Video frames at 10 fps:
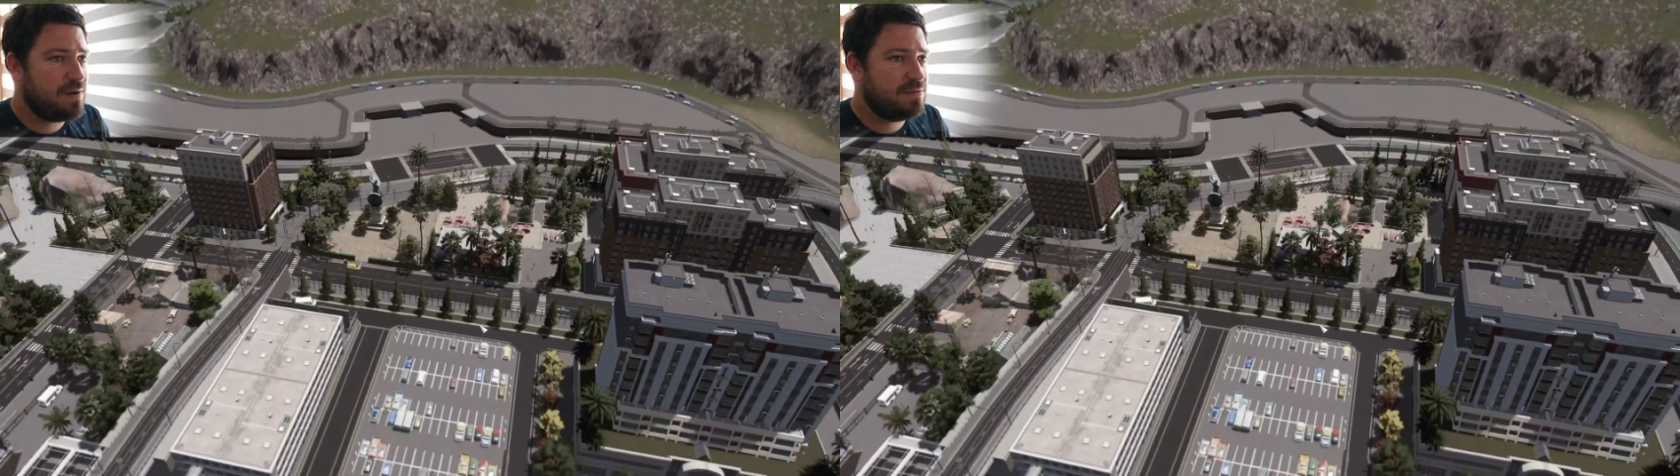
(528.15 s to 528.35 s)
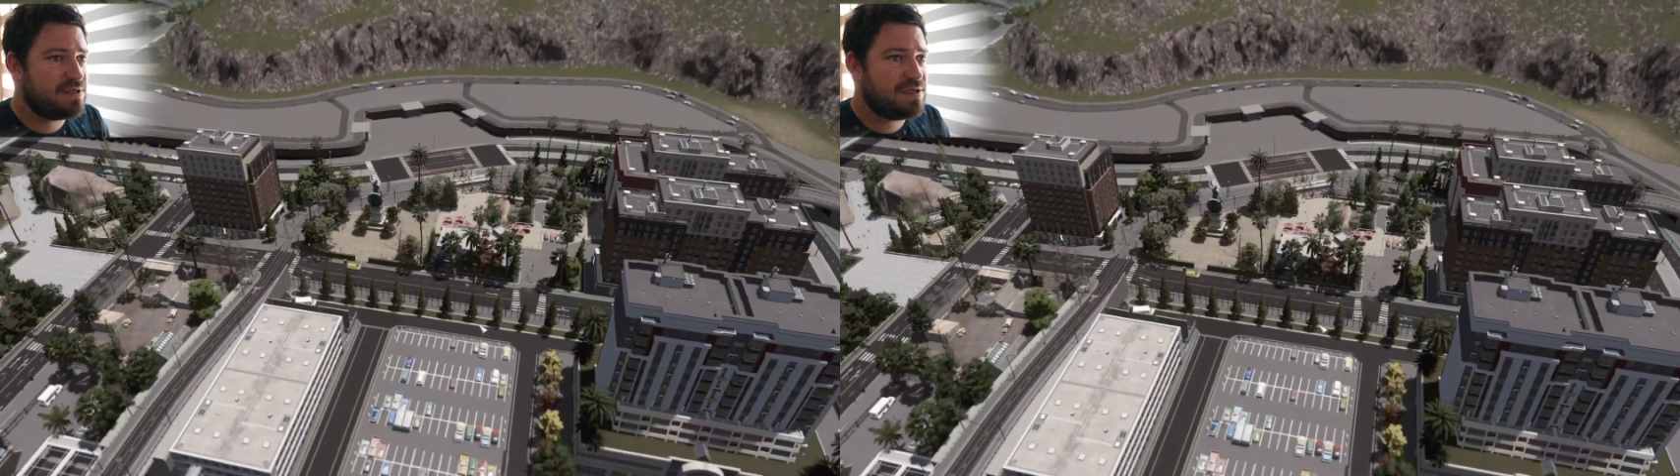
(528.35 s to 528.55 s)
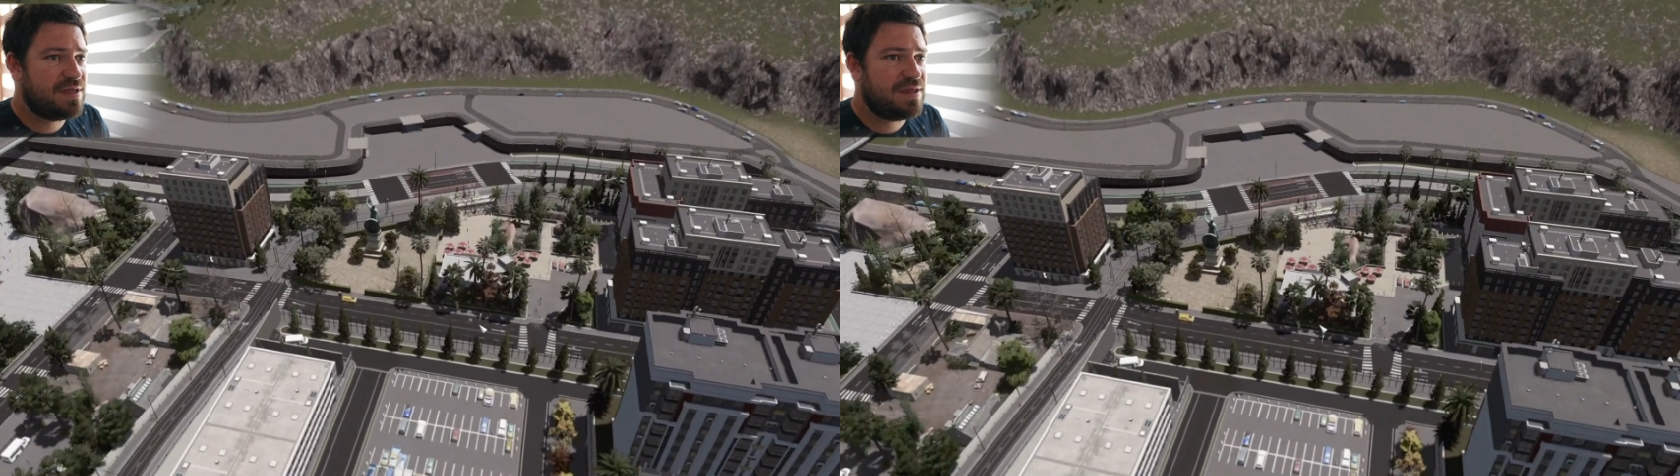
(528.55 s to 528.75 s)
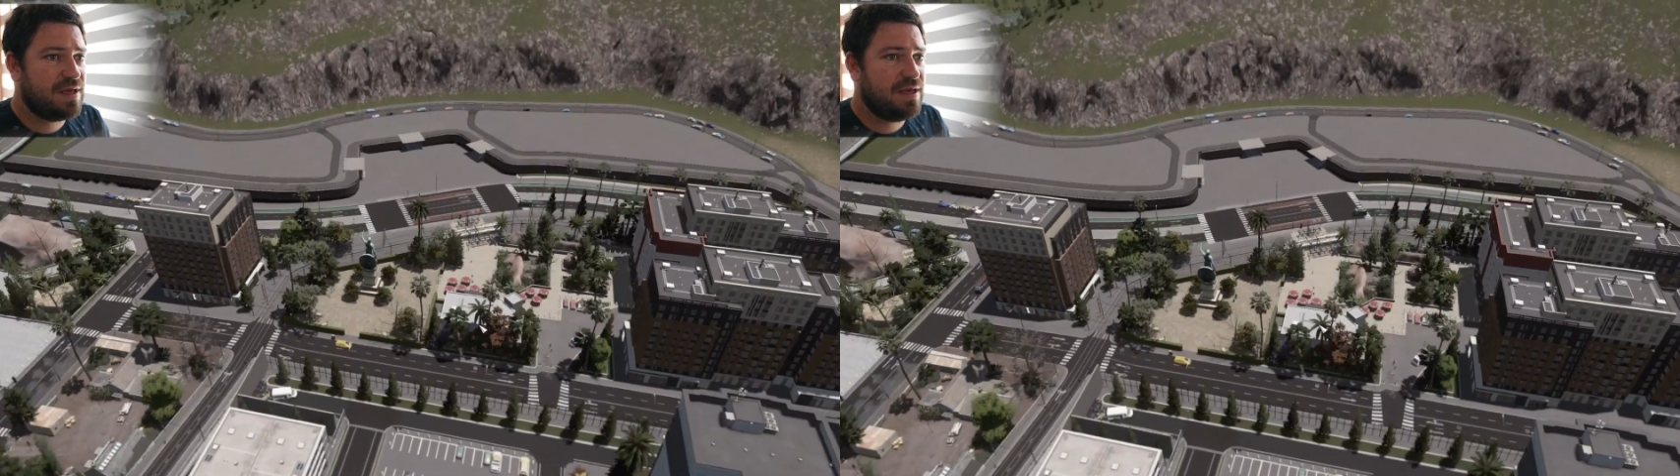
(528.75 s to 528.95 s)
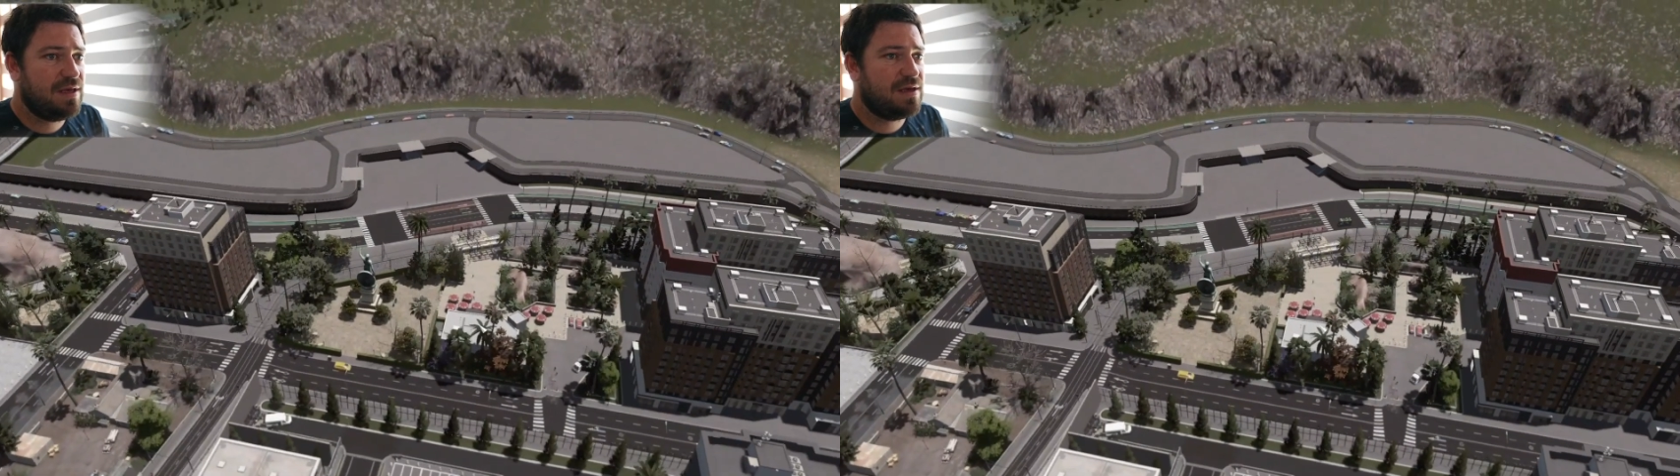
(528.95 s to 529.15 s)
was
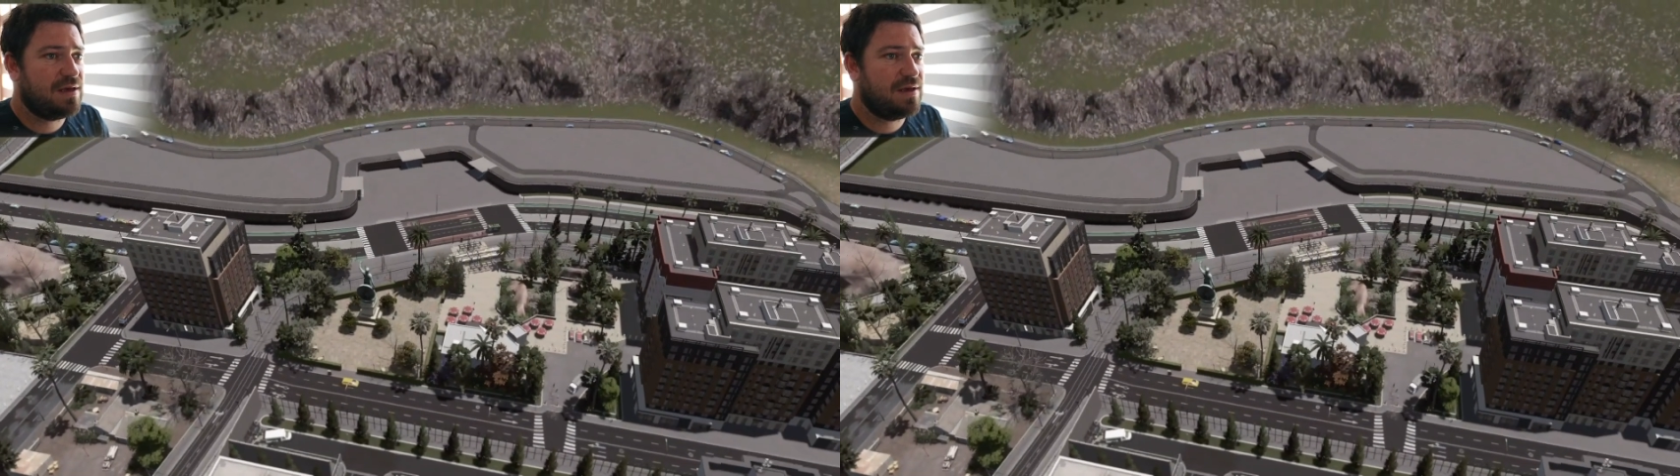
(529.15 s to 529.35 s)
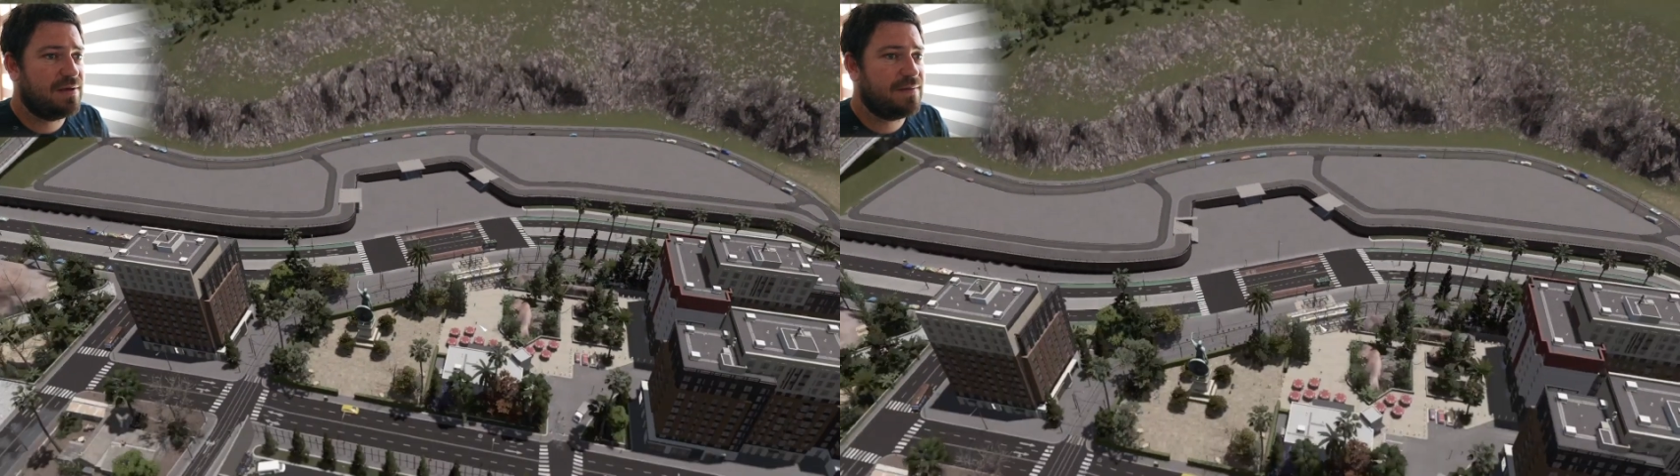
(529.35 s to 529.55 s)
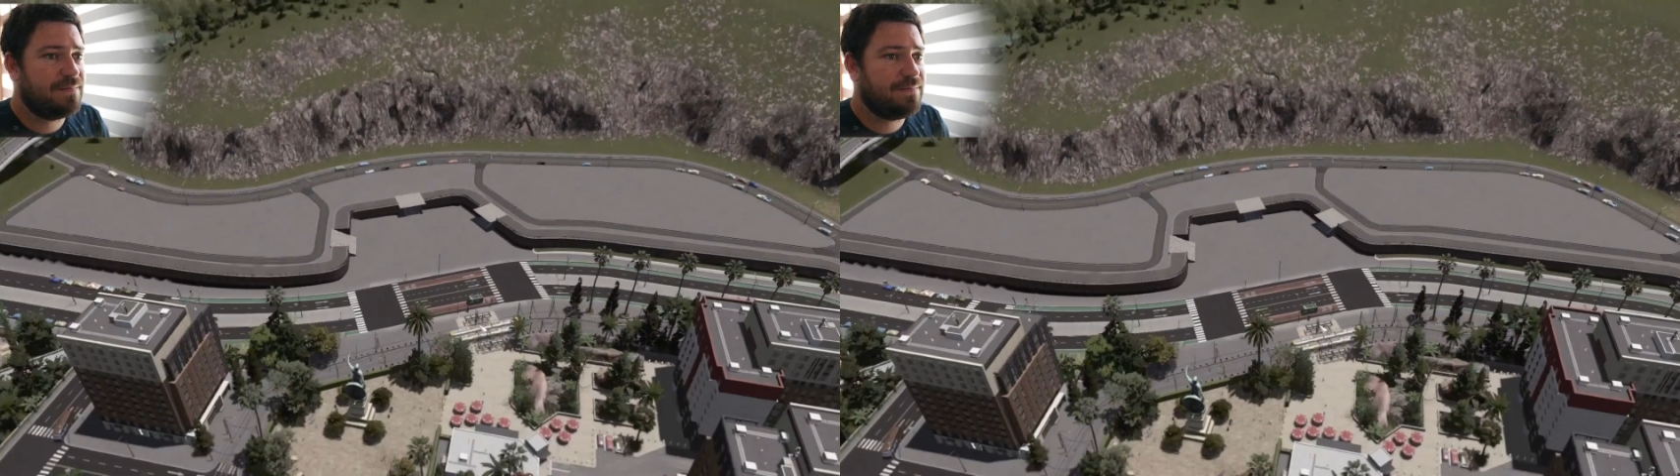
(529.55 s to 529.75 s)
thinking